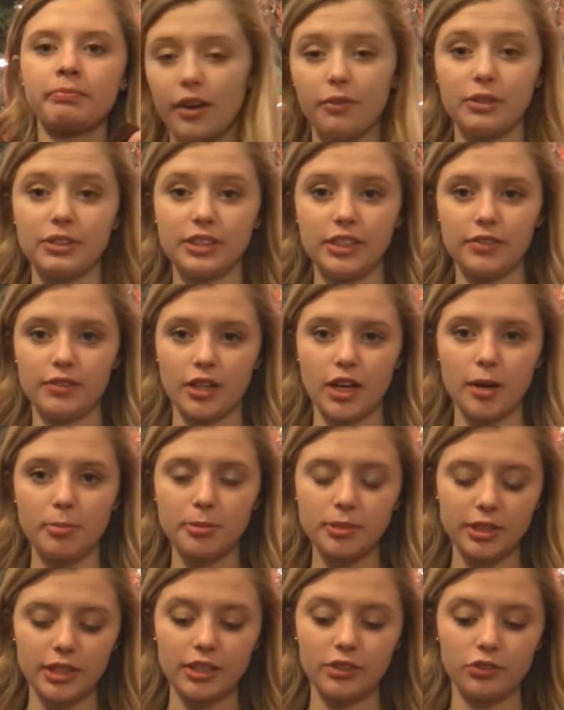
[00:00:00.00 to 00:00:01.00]
I received a
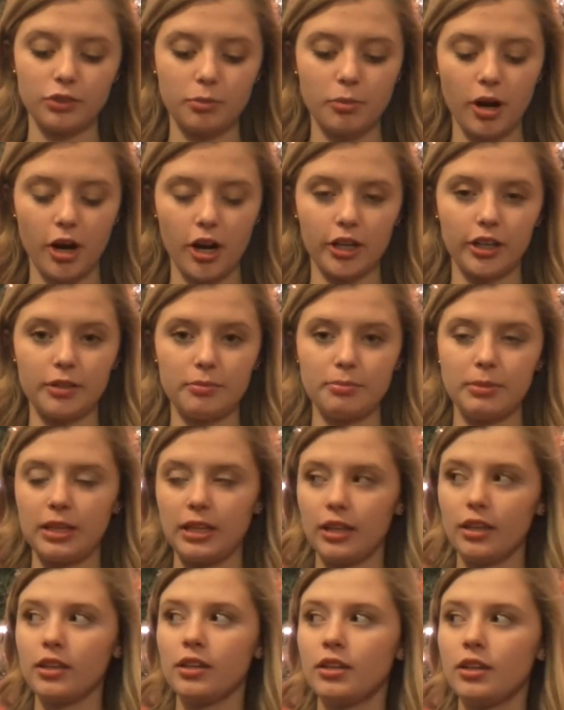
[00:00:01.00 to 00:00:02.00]
couple things from Arden
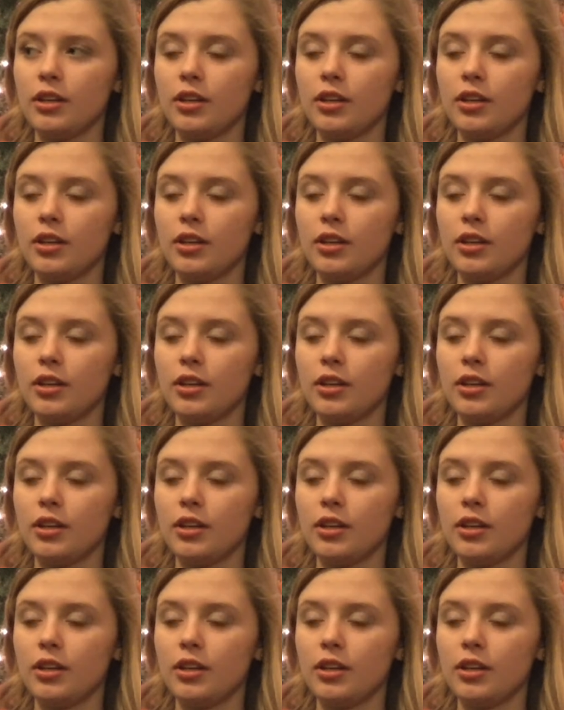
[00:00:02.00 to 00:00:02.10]
B.